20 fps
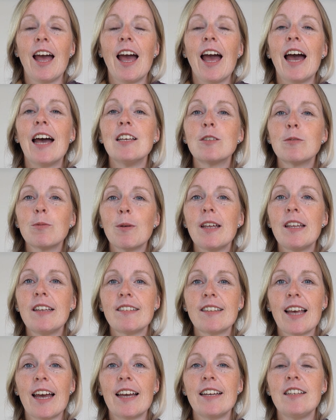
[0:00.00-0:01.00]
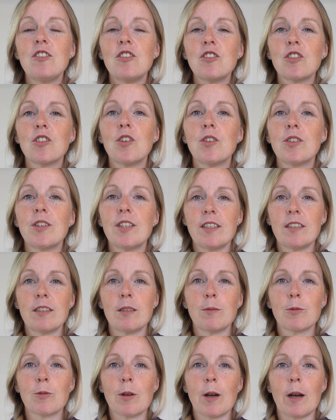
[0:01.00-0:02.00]
As well as that, ensure that you
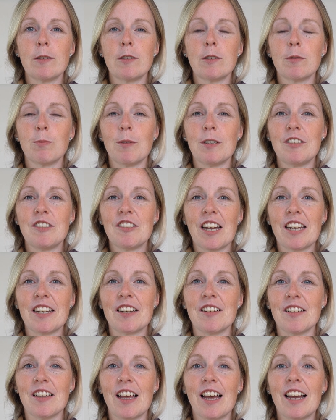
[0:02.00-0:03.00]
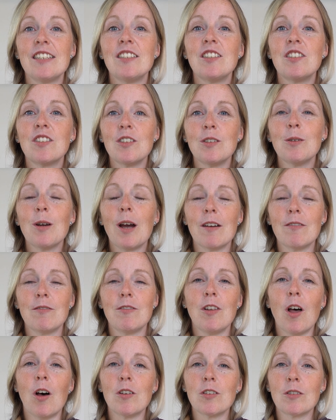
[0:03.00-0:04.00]
subscribe to my channel. I do have
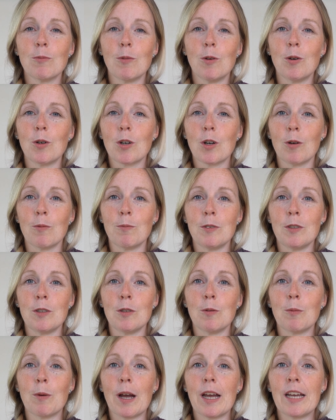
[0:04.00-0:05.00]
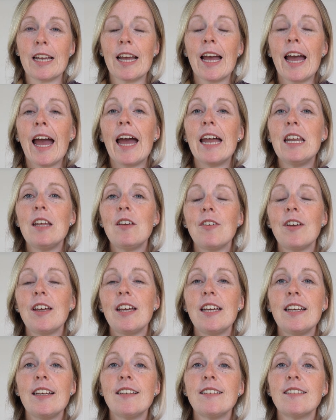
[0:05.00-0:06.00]
lots more coming your way. And if it
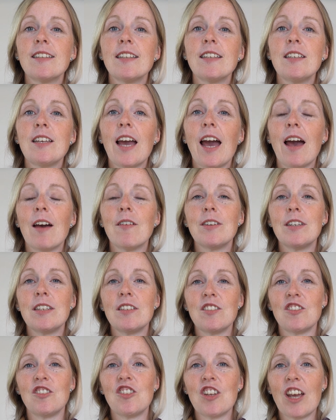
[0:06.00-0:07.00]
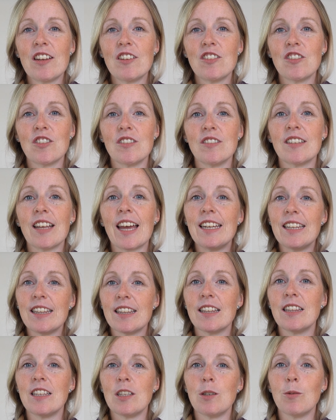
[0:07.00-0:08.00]
is that you have any suggestions,
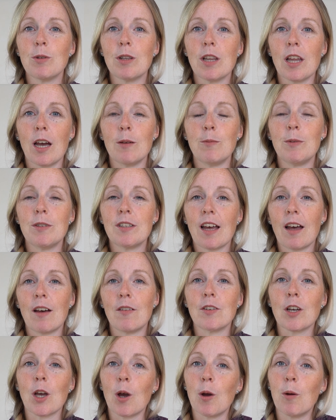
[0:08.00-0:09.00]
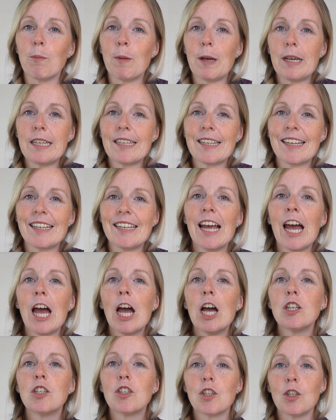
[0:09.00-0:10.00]
anything that you would like me to have a go at making,
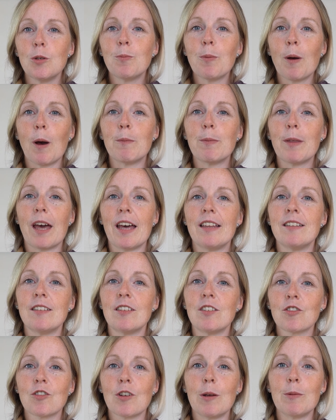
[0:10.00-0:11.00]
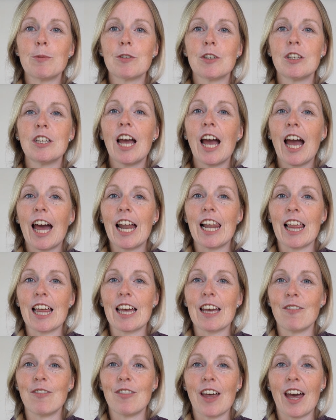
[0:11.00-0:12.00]
do pop that in the description and I'll
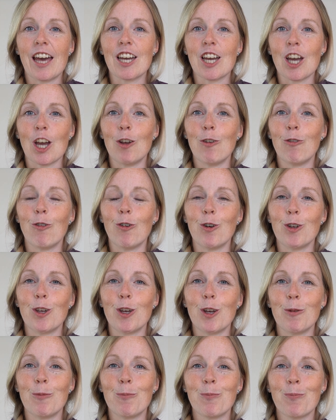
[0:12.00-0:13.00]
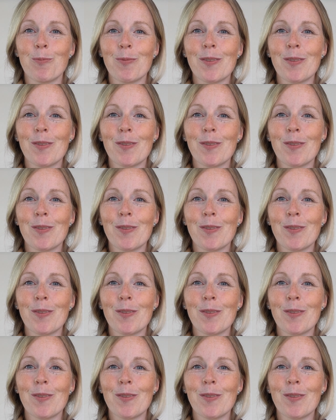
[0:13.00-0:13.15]
give that a go for you.